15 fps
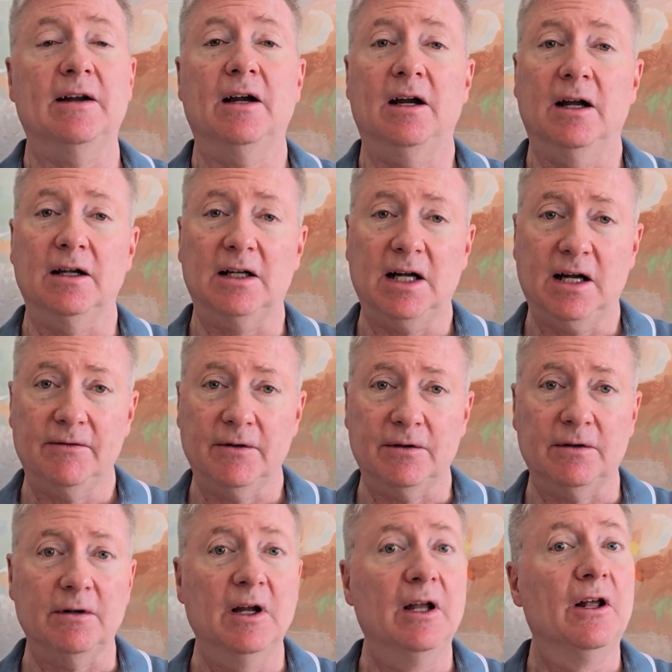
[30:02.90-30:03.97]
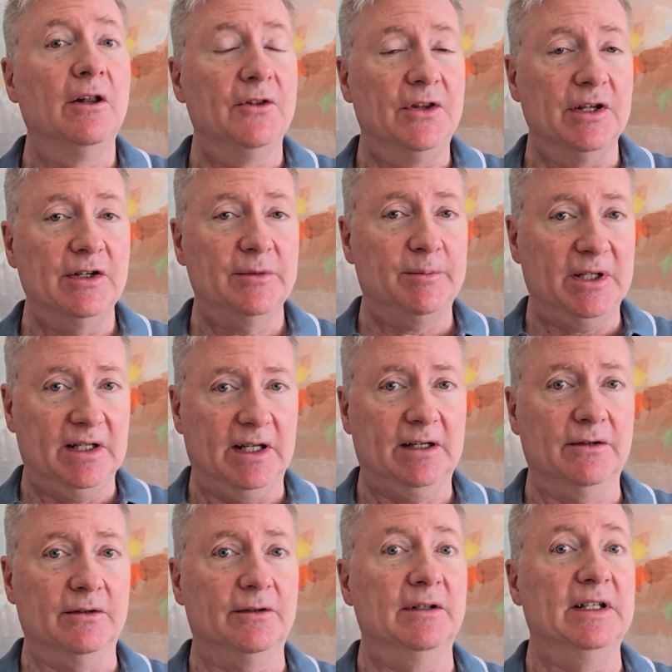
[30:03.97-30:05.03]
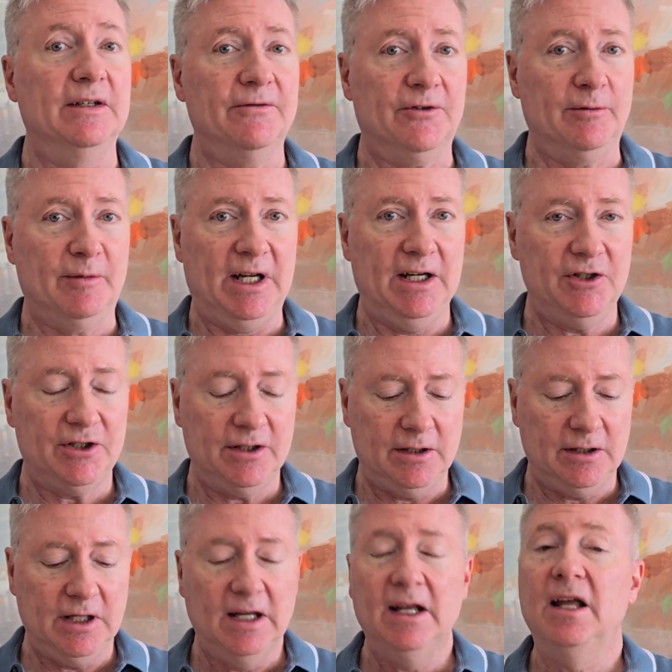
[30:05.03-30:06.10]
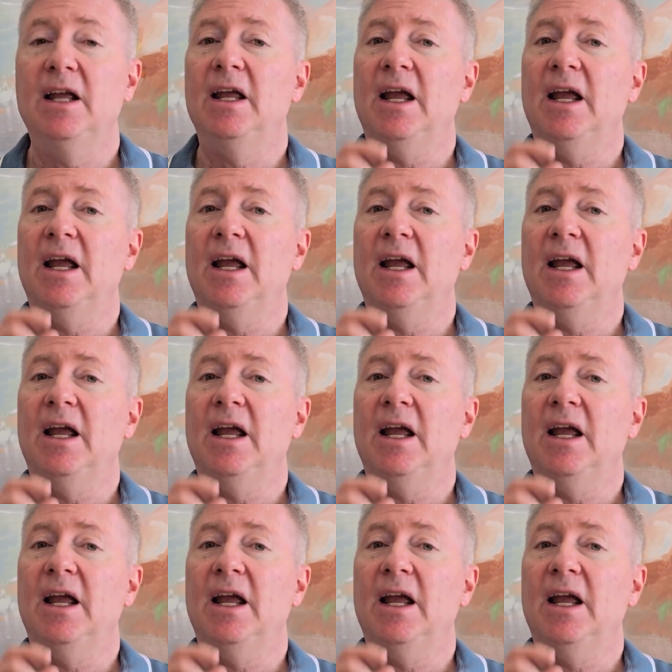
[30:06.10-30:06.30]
to uncover this particular information.